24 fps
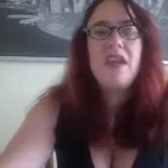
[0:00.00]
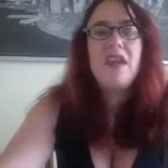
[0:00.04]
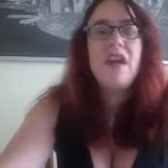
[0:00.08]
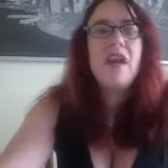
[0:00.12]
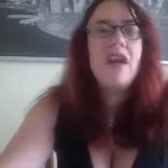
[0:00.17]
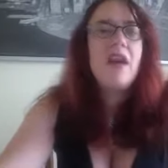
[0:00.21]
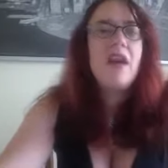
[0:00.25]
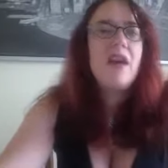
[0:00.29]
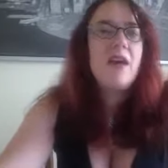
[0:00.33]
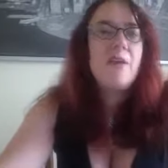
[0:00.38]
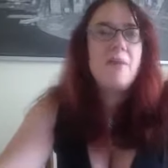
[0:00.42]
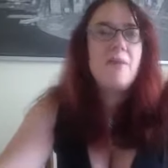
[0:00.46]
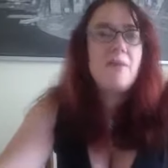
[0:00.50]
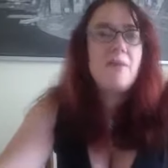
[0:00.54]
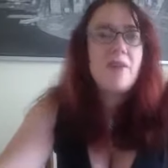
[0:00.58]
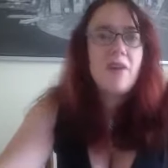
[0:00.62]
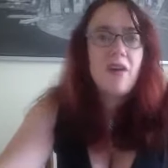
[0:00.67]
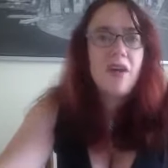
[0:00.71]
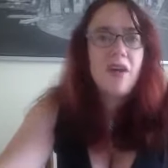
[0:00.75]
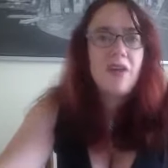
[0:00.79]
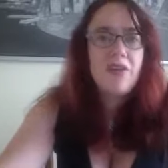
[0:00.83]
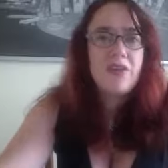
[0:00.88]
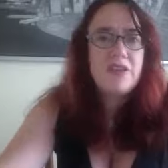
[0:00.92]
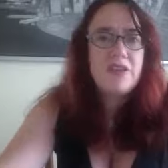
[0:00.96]

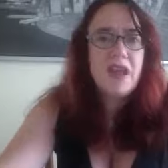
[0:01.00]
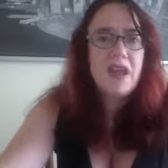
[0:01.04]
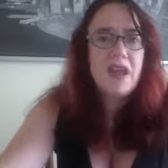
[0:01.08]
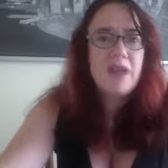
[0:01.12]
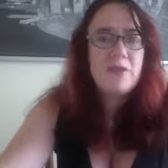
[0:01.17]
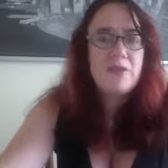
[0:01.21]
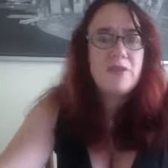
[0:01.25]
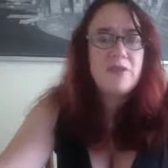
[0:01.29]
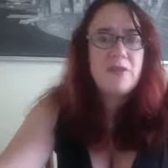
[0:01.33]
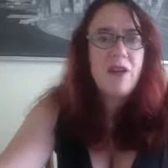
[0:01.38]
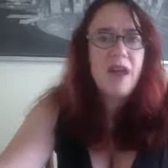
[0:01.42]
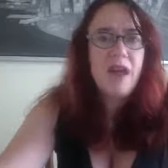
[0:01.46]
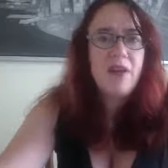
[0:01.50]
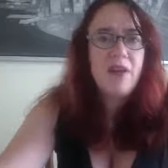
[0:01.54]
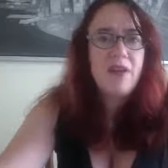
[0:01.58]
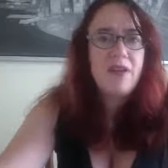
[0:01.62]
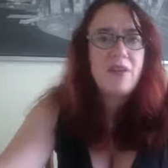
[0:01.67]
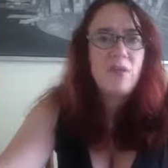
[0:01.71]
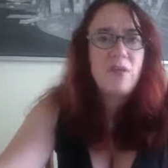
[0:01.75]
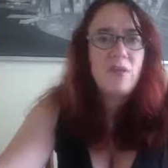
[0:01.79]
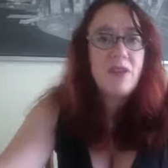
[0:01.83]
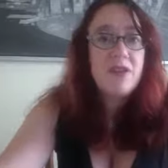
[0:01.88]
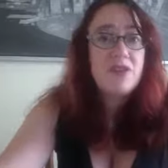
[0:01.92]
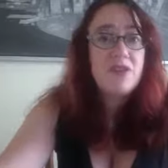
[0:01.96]
all the time. So how
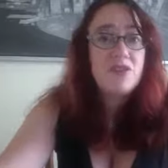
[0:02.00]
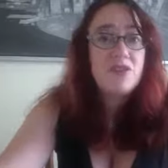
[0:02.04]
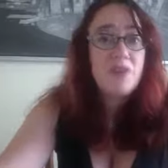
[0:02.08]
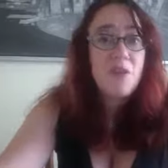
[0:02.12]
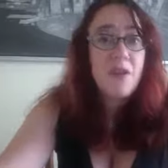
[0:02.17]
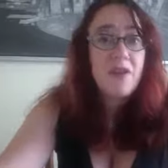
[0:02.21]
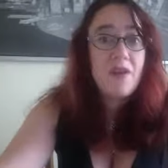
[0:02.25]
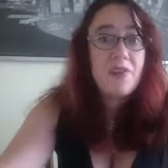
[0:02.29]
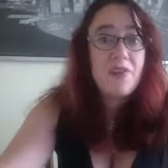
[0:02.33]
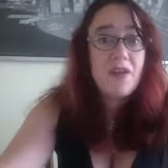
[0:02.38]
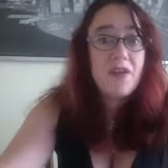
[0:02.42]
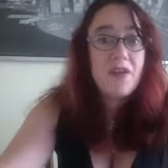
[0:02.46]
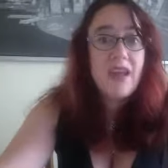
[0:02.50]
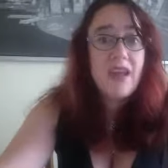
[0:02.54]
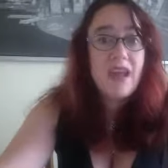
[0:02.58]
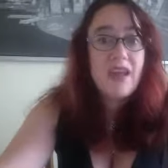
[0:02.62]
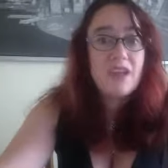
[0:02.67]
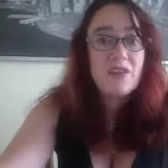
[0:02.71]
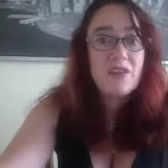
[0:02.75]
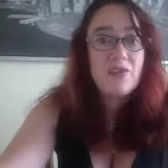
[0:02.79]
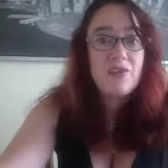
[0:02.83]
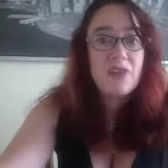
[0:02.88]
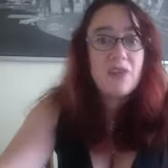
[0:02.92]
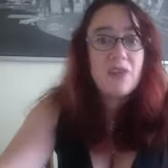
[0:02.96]
can we just go out there and
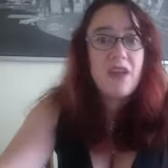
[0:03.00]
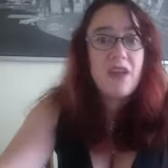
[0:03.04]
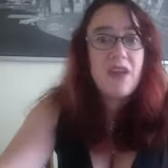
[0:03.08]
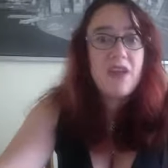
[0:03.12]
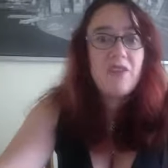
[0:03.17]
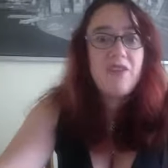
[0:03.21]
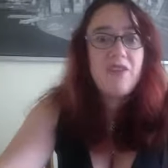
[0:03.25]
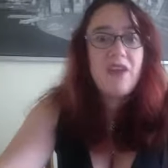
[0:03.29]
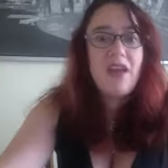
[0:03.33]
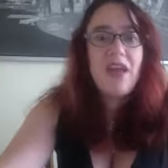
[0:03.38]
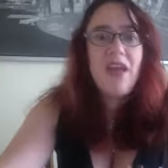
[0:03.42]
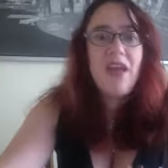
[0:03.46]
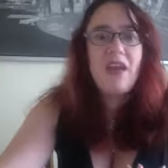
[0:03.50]
ask for love?